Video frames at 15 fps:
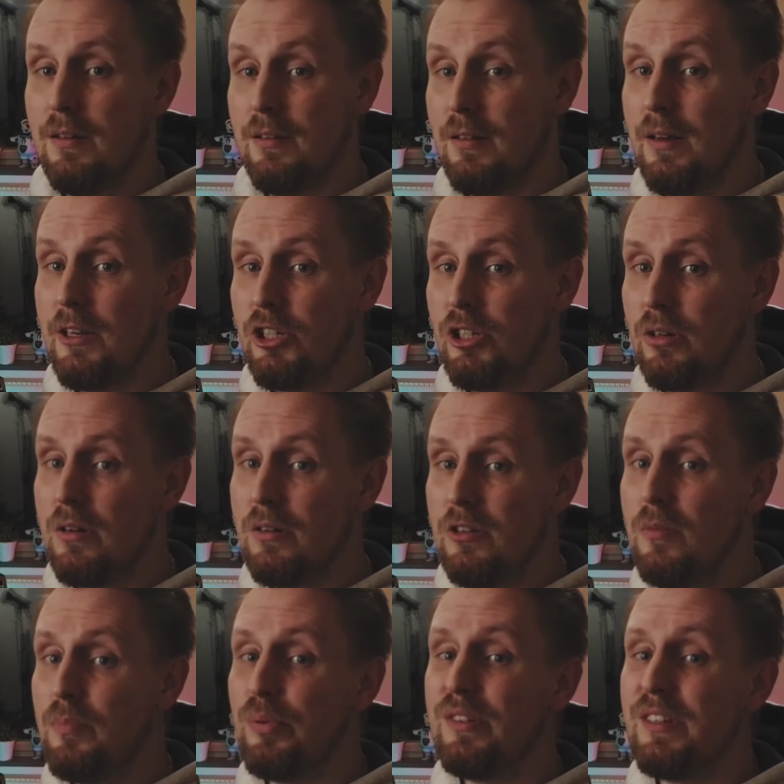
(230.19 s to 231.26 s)
They sure do
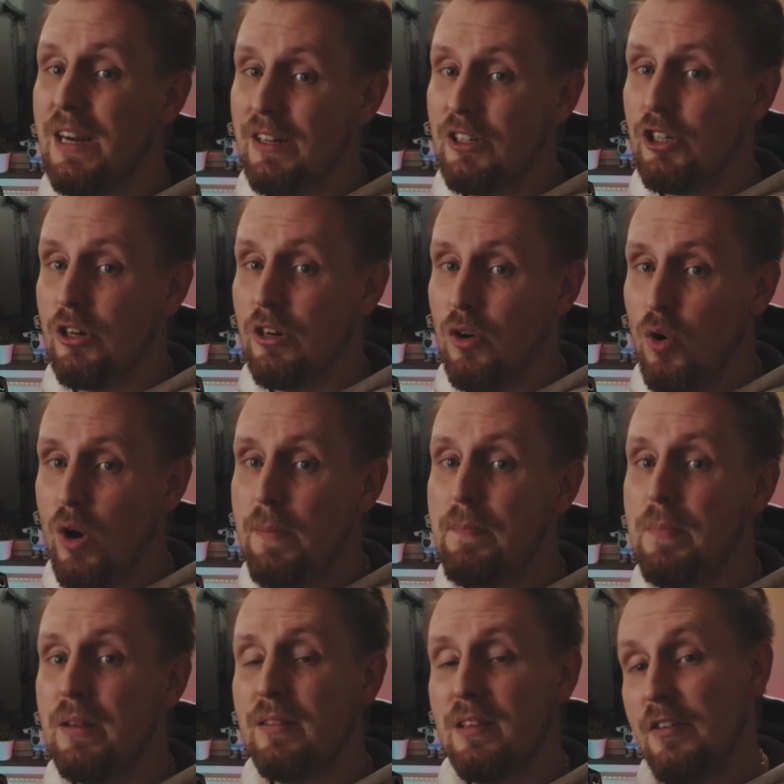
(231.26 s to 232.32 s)
protect your
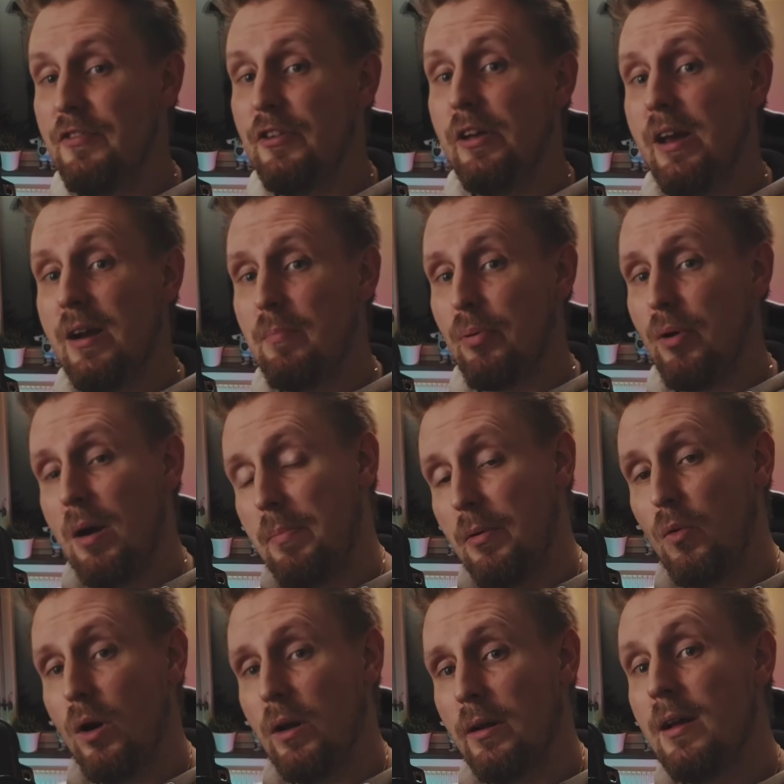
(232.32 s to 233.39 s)
equipment if you get a proper
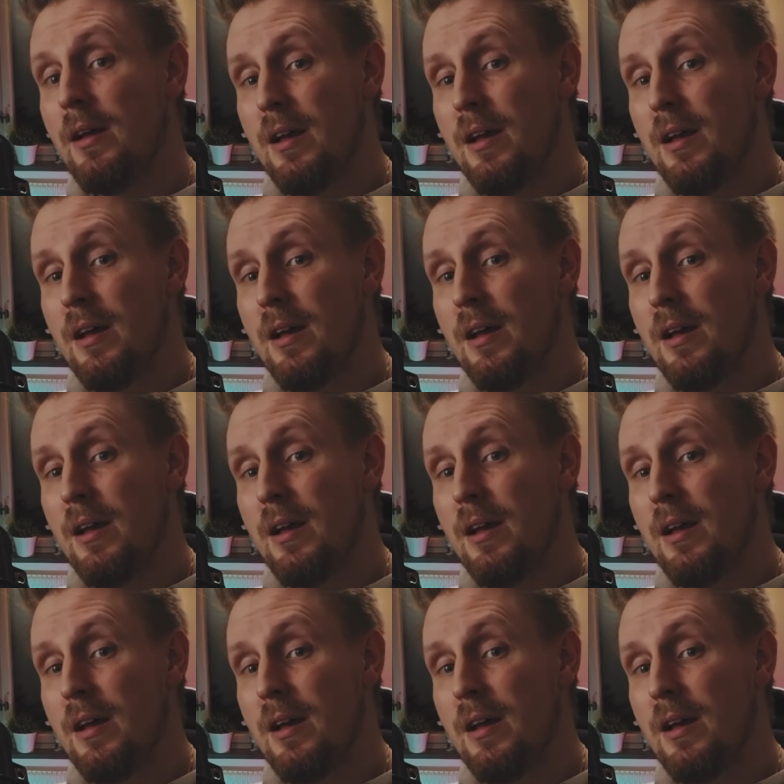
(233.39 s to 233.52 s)
one,